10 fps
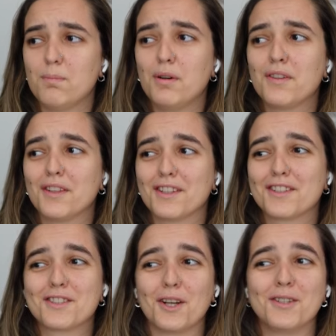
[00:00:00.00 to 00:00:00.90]
I feel
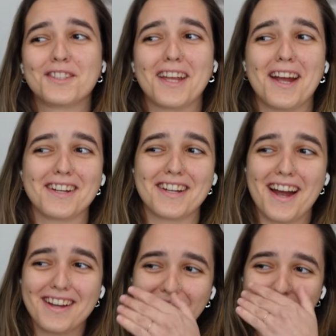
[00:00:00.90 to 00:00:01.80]
so scared.
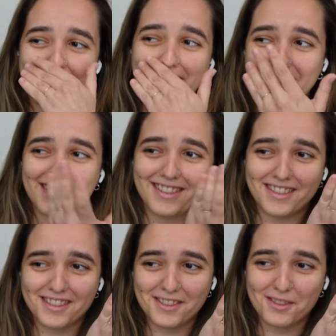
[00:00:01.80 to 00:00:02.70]
I feel like this is
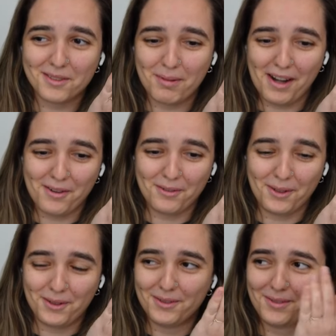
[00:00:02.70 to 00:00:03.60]
good news, but I don't
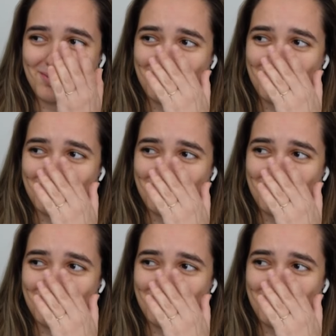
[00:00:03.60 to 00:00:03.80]
know.